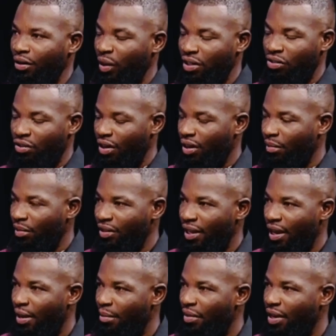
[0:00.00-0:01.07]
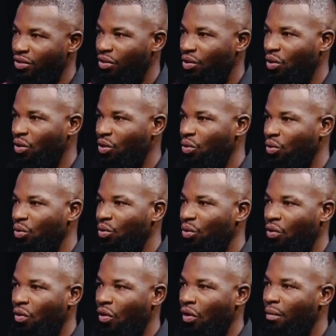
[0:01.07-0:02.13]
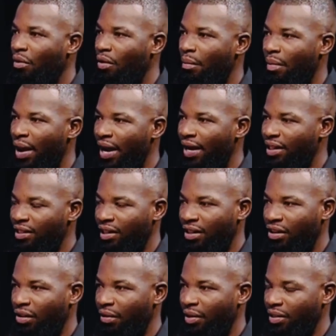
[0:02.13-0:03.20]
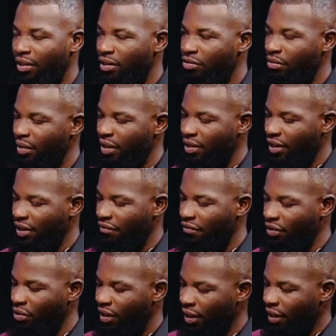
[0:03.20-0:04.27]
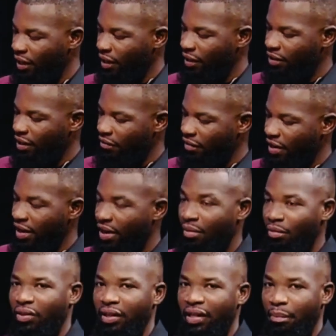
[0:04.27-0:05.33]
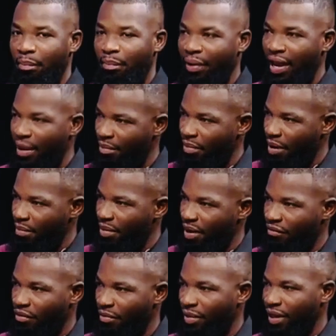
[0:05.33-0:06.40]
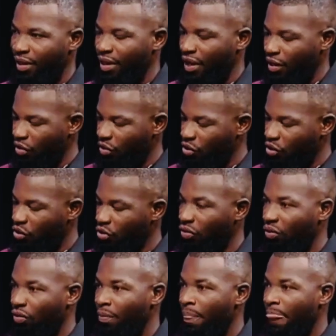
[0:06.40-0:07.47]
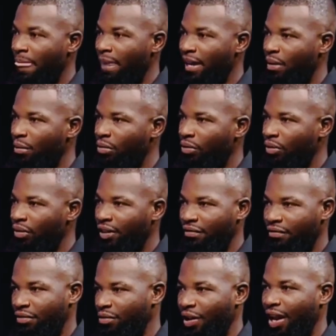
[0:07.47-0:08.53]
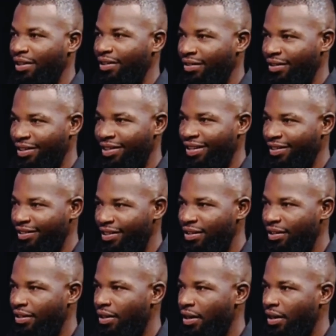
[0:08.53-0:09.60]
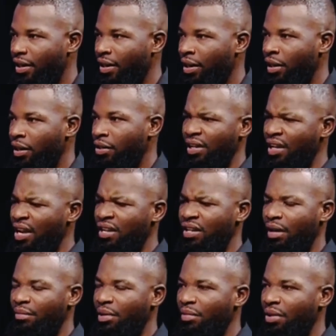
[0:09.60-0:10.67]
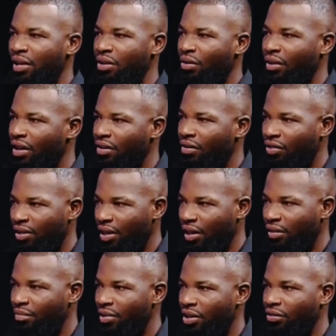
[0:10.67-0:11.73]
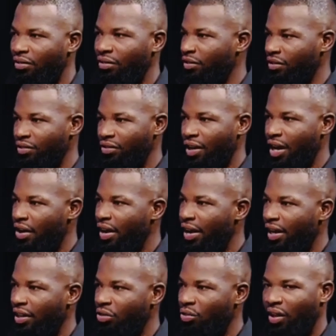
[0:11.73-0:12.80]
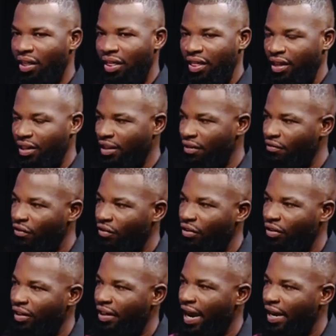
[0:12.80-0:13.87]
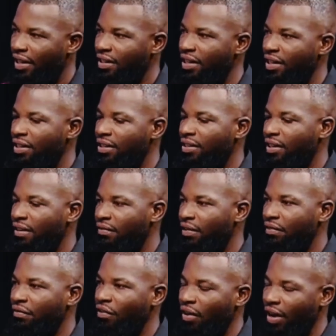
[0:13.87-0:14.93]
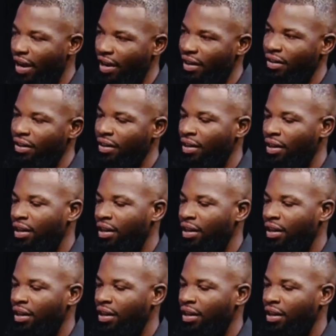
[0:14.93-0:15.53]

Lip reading: We are talking about Amazon, Lulu, Kobo, Barnes and Noble, just to mention a few. It's available in paperback format and also ebook if you like reading digitally. And here in Namibia, you can contact me on 081 34 90 748,